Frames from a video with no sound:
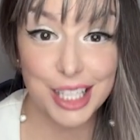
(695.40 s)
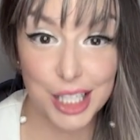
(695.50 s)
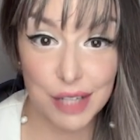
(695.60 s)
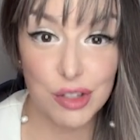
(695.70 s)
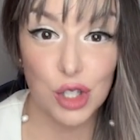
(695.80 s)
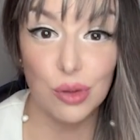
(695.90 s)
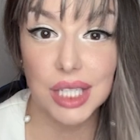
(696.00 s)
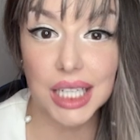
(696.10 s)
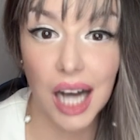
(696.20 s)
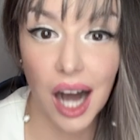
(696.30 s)
gives you
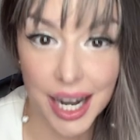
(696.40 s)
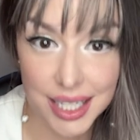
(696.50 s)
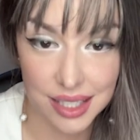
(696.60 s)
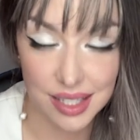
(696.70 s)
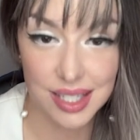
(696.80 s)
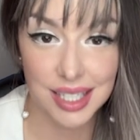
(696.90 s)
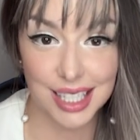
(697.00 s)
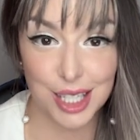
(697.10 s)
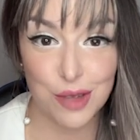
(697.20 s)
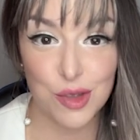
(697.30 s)
the guidance,
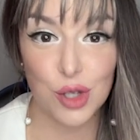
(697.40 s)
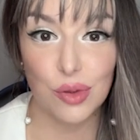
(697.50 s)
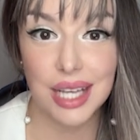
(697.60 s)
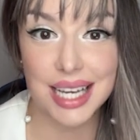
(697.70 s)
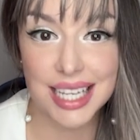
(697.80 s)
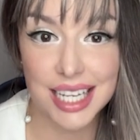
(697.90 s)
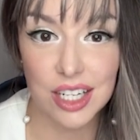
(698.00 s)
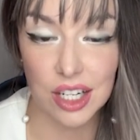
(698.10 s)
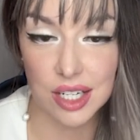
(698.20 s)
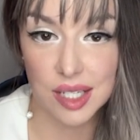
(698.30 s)
gives you the
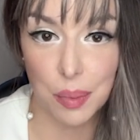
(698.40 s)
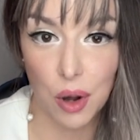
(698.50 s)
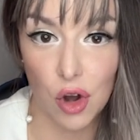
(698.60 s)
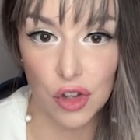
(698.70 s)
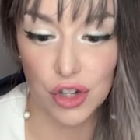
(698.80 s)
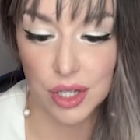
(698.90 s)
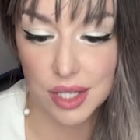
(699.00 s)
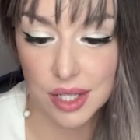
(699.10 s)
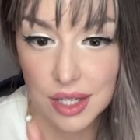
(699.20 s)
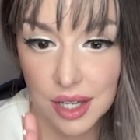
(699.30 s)
inner
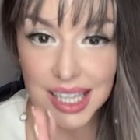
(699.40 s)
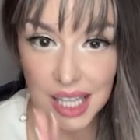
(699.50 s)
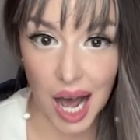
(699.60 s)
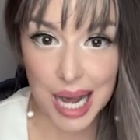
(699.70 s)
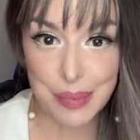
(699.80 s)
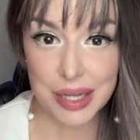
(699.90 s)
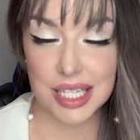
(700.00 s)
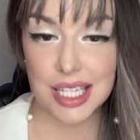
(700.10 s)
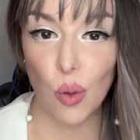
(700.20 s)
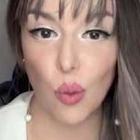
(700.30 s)
subconscious
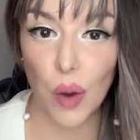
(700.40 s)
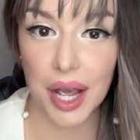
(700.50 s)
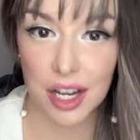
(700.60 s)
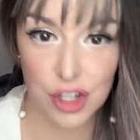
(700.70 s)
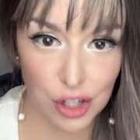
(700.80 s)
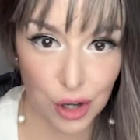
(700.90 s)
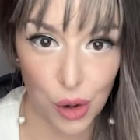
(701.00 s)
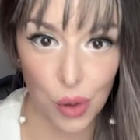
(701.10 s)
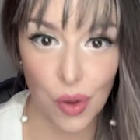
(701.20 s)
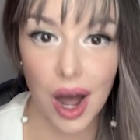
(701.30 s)
alignment, where to
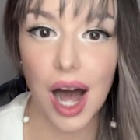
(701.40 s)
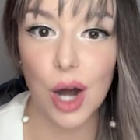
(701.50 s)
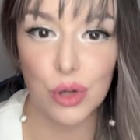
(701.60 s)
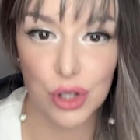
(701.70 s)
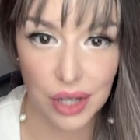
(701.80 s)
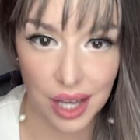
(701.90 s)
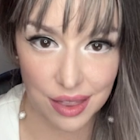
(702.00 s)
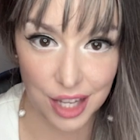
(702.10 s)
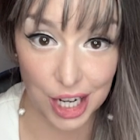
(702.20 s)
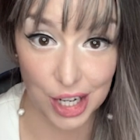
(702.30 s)
go, how to
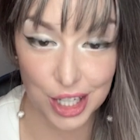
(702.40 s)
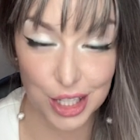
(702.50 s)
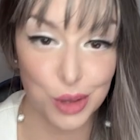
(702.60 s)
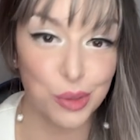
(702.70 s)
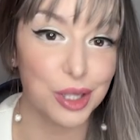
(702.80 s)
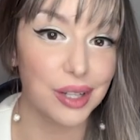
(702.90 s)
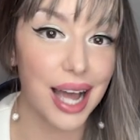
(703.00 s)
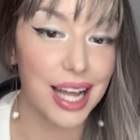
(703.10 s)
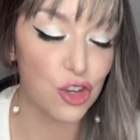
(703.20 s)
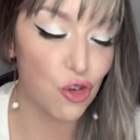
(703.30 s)
get there. You will
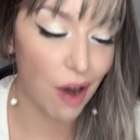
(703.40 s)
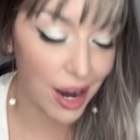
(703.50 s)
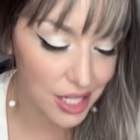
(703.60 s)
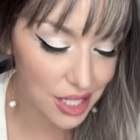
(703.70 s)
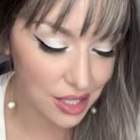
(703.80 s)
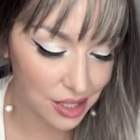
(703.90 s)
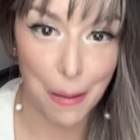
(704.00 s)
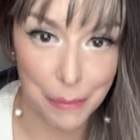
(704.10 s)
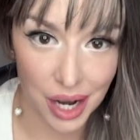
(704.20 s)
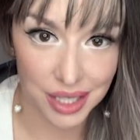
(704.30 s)
attract
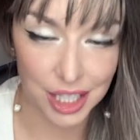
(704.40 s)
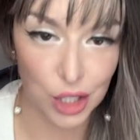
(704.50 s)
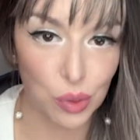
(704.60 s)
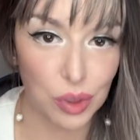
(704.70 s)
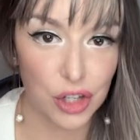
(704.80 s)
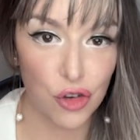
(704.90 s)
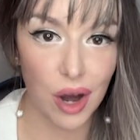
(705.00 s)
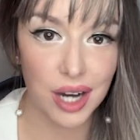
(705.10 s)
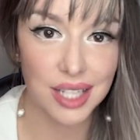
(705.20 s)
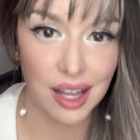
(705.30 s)
money, you will
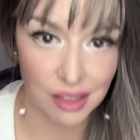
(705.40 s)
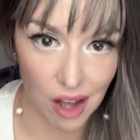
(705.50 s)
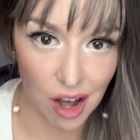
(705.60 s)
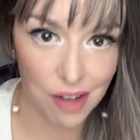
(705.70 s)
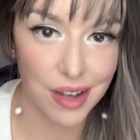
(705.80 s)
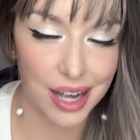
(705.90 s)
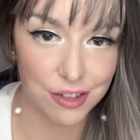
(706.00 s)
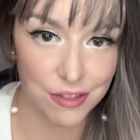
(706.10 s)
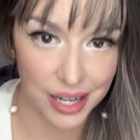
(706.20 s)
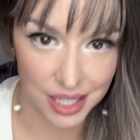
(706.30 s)
attract love and
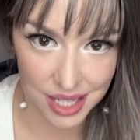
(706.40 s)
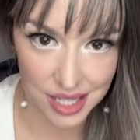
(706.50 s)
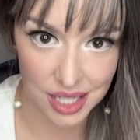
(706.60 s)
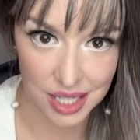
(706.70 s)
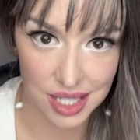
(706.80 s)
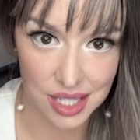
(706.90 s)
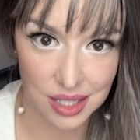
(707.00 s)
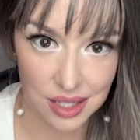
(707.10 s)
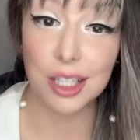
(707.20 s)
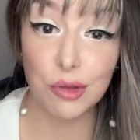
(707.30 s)
finances
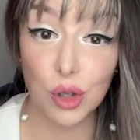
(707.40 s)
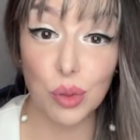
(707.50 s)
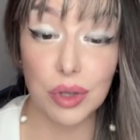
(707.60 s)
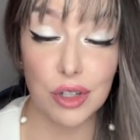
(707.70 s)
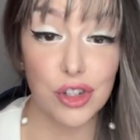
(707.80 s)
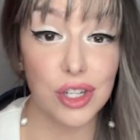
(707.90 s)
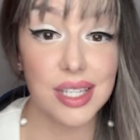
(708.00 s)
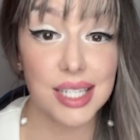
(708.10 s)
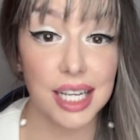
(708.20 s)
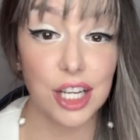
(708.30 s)
if you will just
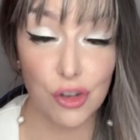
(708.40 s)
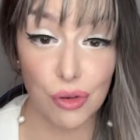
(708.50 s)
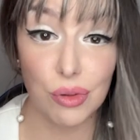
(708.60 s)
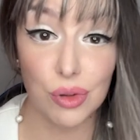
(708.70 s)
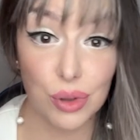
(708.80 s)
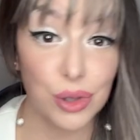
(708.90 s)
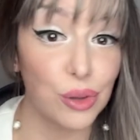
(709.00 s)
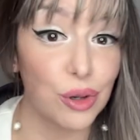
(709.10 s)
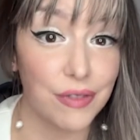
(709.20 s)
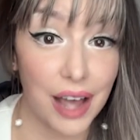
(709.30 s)
stay true to
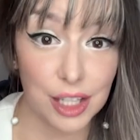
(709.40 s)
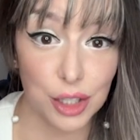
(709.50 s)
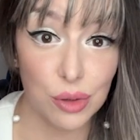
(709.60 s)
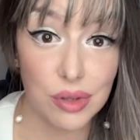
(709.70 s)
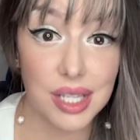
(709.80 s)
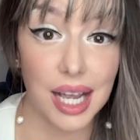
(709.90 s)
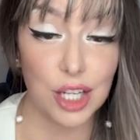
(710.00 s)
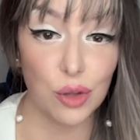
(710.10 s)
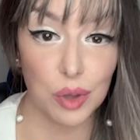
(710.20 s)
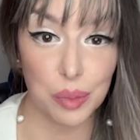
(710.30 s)
your values,
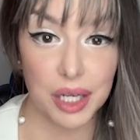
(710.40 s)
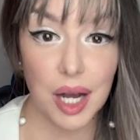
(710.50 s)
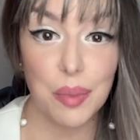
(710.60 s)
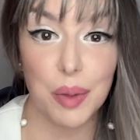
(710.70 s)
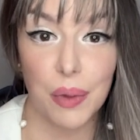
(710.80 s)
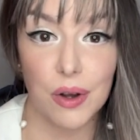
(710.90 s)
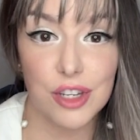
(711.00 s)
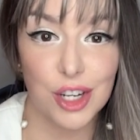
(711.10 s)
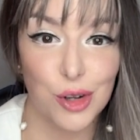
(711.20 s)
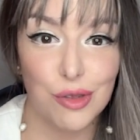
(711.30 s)
and you will become a
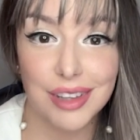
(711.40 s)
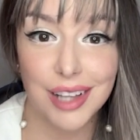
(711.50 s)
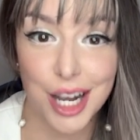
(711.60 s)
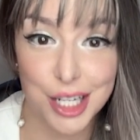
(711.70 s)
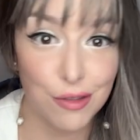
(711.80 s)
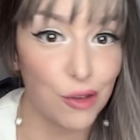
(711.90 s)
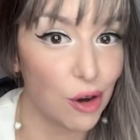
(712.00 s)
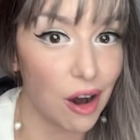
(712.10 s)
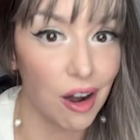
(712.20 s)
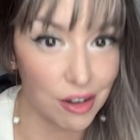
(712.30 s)
person of light
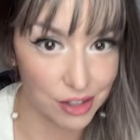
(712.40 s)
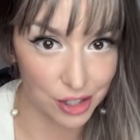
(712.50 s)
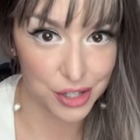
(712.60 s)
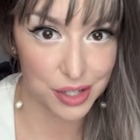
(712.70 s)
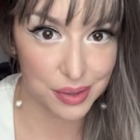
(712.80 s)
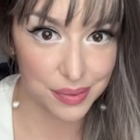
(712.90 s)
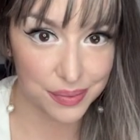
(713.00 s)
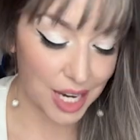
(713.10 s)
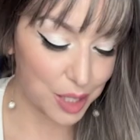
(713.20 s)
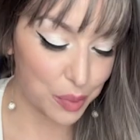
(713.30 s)
for others.
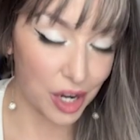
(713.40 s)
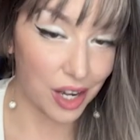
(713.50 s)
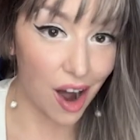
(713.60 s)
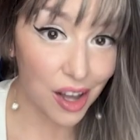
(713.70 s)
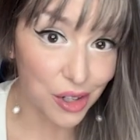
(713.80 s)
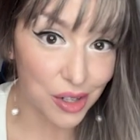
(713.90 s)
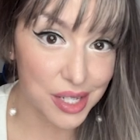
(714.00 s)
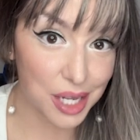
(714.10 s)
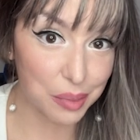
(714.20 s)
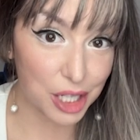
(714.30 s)
And by
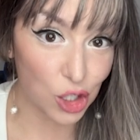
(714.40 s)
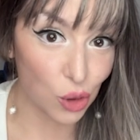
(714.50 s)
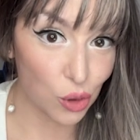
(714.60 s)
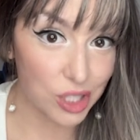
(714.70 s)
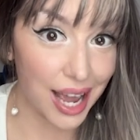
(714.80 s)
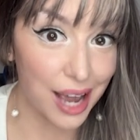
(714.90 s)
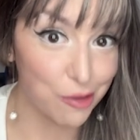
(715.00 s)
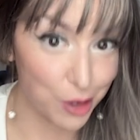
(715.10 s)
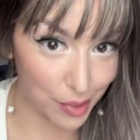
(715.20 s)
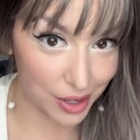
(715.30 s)
others, I mean not
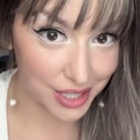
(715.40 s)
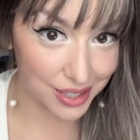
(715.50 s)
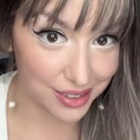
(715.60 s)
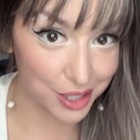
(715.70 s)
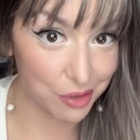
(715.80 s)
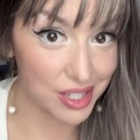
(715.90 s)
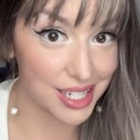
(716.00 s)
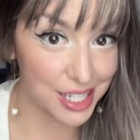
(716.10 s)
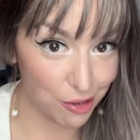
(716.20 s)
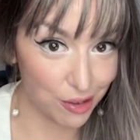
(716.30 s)
everybody. There is a
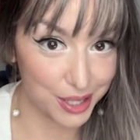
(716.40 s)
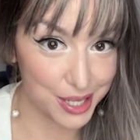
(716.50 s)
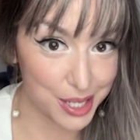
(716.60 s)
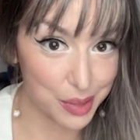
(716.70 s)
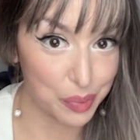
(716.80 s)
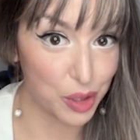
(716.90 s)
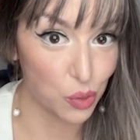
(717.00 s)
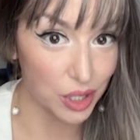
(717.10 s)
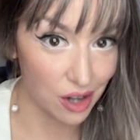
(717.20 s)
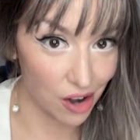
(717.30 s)
difference
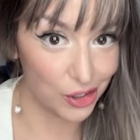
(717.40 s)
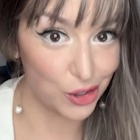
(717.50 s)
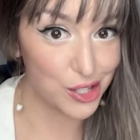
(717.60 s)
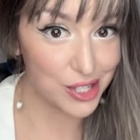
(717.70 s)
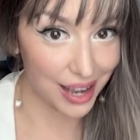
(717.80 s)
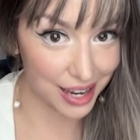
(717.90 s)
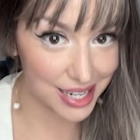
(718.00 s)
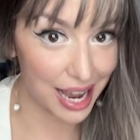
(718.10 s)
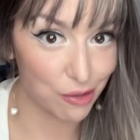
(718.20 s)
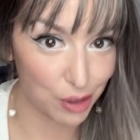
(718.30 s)
between others and
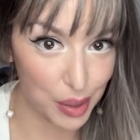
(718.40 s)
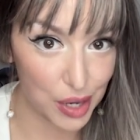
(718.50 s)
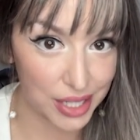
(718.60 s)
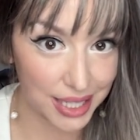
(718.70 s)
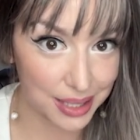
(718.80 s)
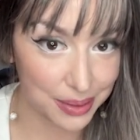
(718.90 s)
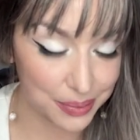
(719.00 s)
everybody.